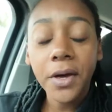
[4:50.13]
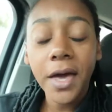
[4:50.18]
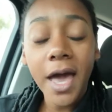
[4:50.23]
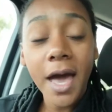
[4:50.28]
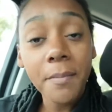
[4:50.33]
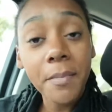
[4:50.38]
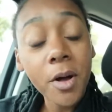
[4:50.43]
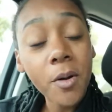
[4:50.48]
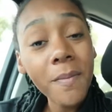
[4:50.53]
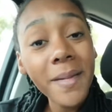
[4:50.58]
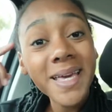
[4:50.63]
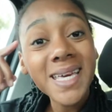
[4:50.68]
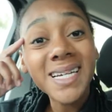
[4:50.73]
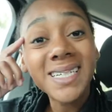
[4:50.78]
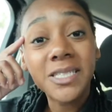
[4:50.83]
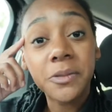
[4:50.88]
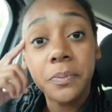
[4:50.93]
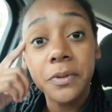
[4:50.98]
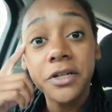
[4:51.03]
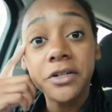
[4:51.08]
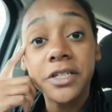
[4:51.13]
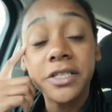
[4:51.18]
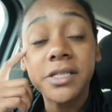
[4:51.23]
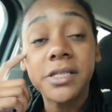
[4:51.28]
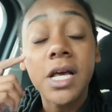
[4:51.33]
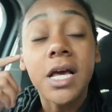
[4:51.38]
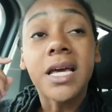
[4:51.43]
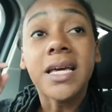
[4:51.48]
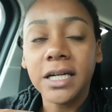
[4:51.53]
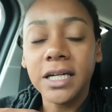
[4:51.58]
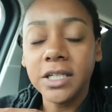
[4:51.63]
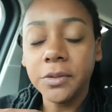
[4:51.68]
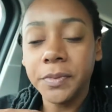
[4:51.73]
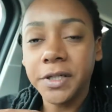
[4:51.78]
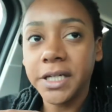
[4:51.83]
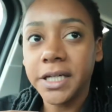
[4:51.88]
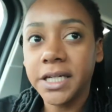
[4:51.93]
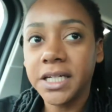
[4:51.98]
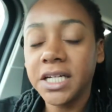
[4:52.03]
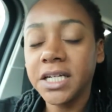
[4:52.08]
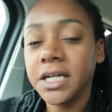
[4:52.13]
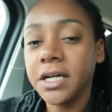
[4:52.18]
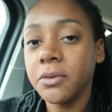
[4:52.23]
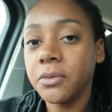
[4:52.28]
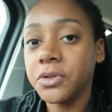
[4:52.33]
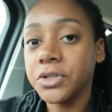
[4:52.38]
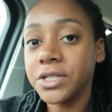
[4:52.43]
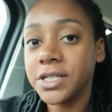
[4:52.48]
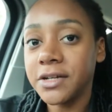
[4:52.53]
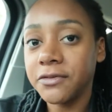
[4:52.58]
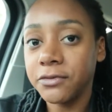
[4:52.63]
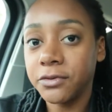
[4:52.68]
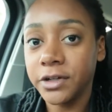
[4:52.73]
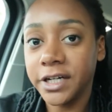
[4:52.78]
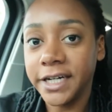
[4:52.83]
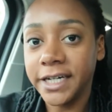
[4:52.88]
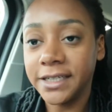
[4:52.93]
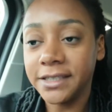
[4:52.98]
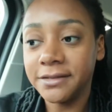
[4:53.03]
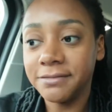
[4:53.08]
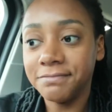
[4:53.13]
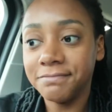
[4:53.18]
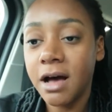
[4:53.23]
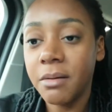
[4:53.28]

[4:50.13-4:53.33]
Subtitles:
Okay, about my experience. In the beginning, I was afraid.